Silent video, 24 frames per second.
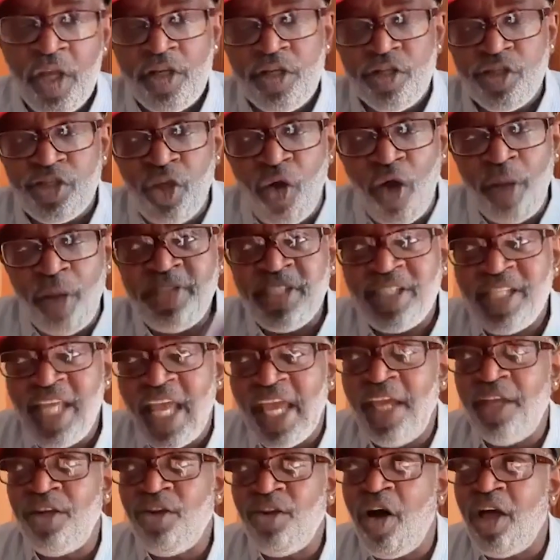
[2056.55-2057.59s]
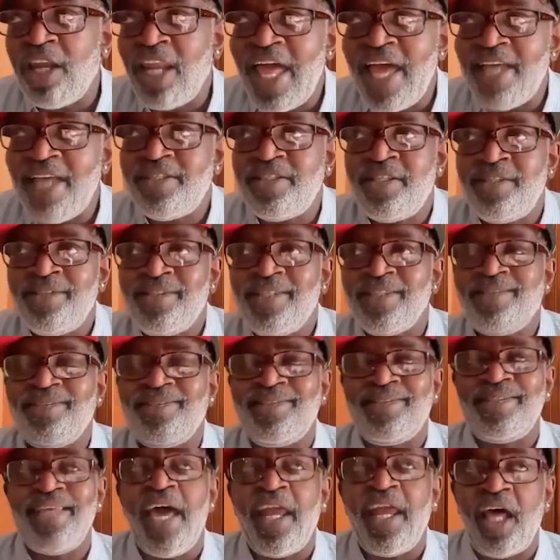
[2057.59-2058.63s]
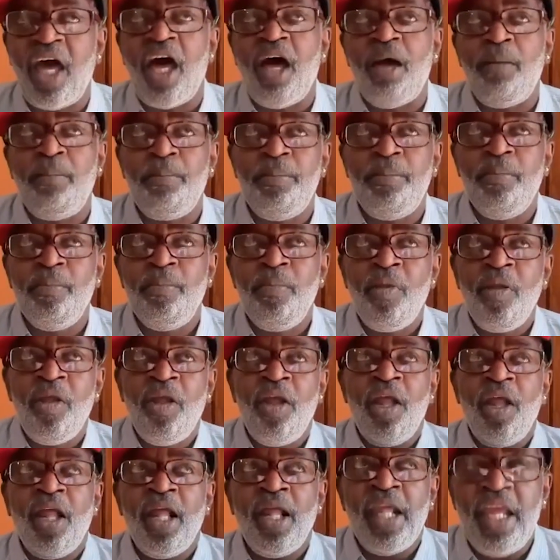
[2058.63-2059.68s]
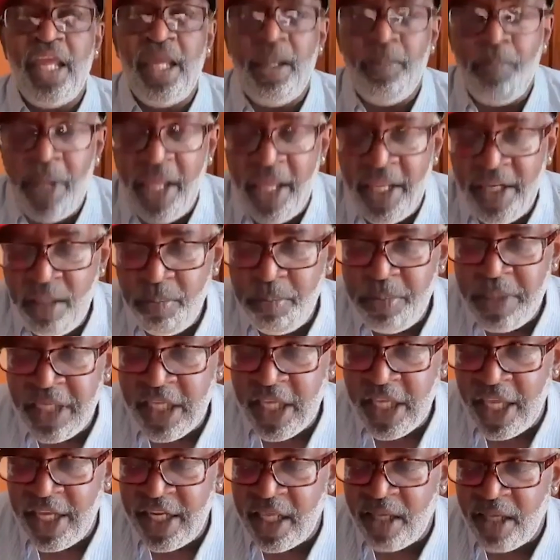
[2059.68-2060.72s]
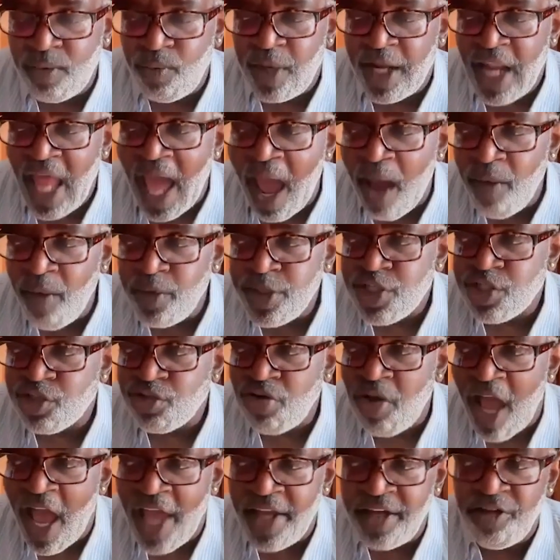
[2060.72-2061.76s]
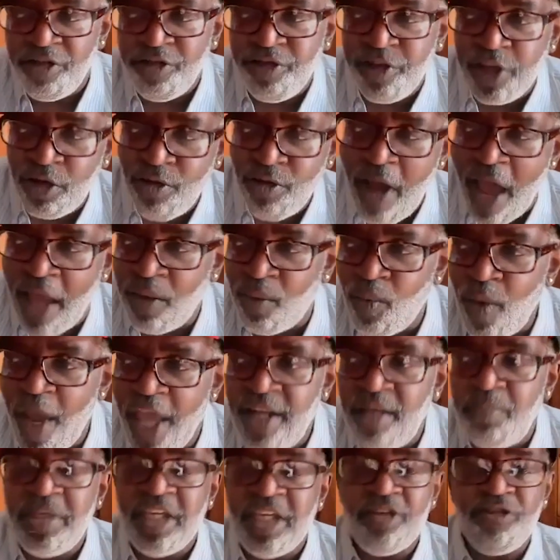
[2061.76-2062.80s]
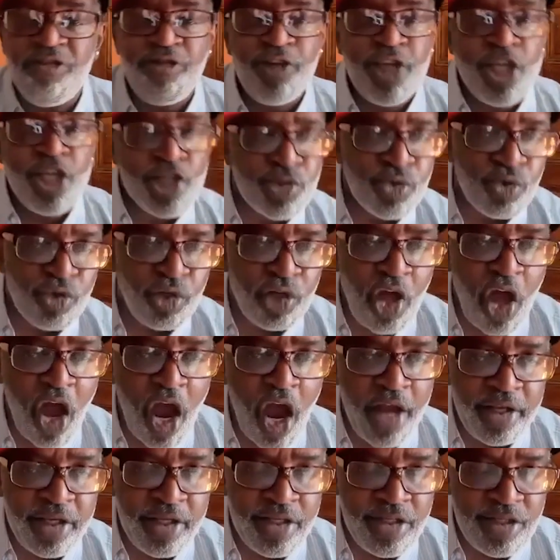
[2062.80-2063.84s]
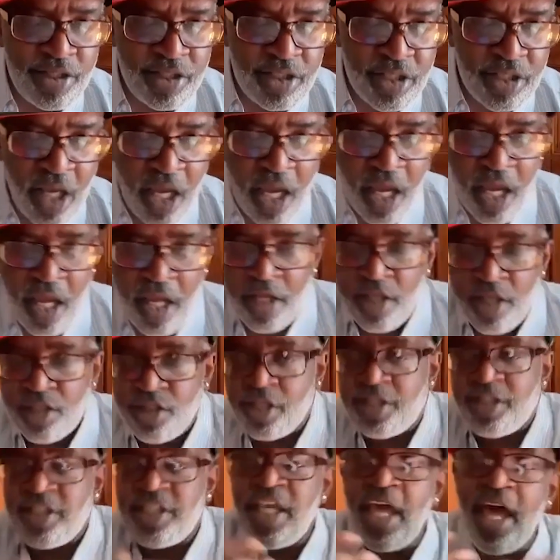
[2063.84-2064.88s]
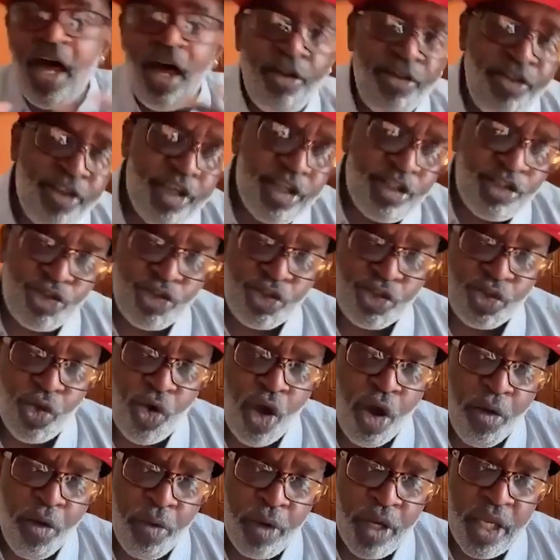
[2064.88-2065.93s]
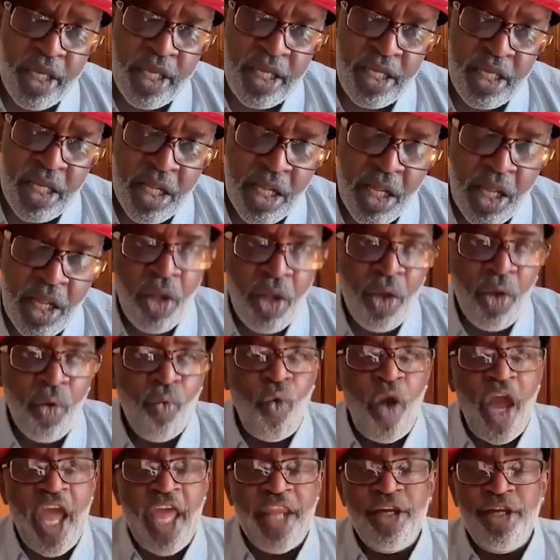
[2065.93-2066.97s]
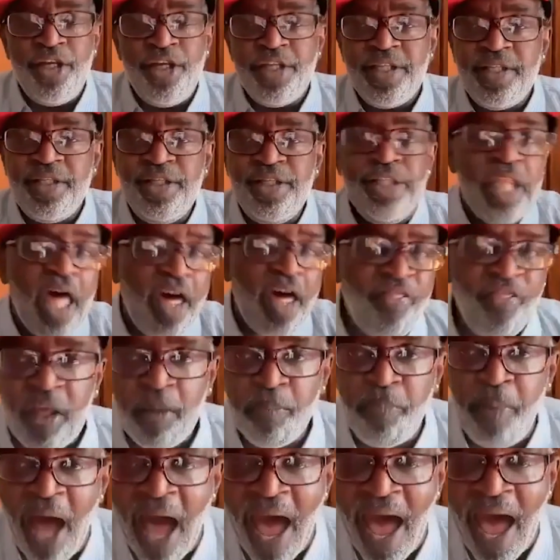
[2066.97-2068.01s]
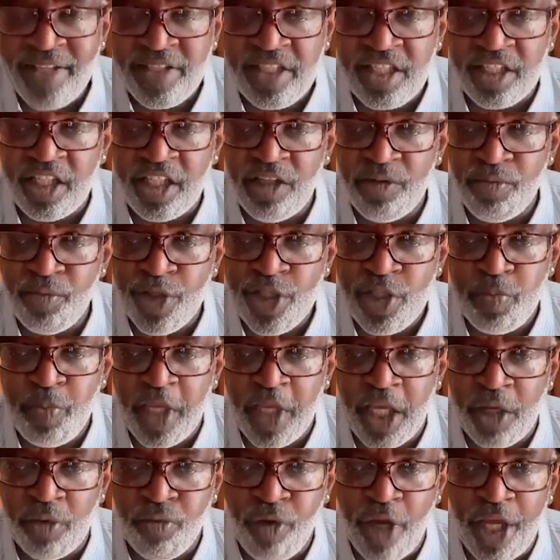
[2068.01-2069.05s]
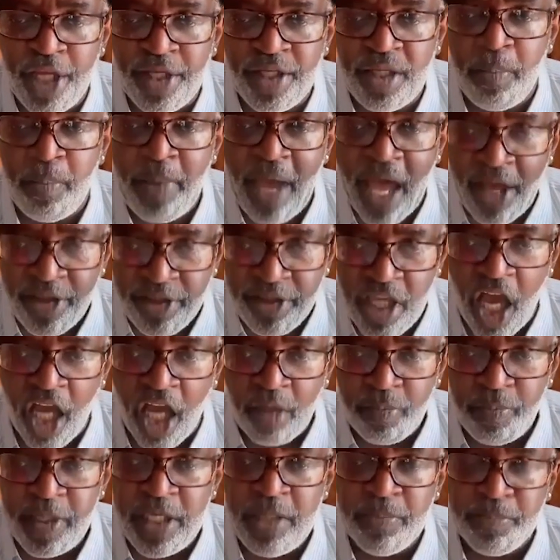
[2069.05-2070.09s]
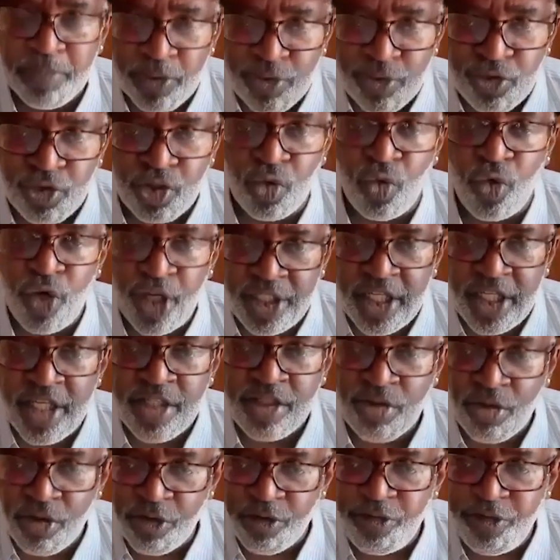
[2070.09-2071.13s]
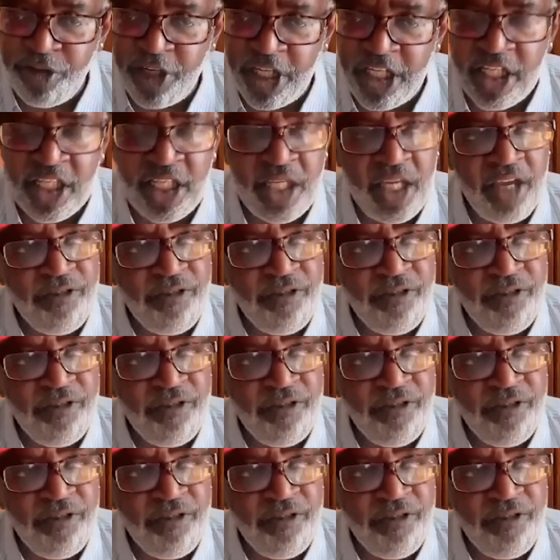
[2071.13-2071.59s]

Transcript: So I'm saying all that to set up, in the beginning, when I was trying to figure out a way to be a visual artist, to tell this story, when nothing positive was being written about young people doing this graffiti.